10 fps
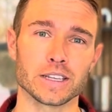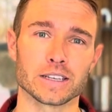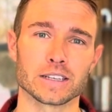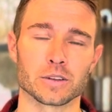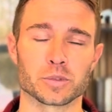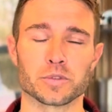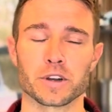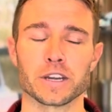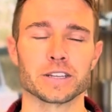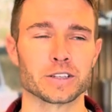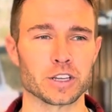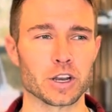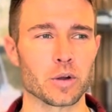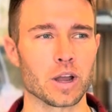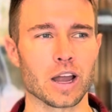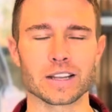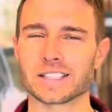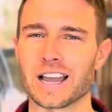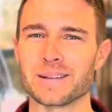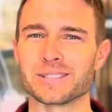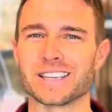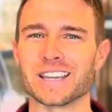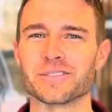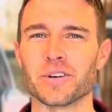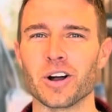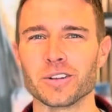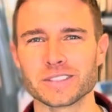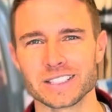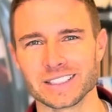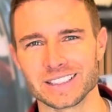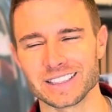And it was a very, hot time to get involved,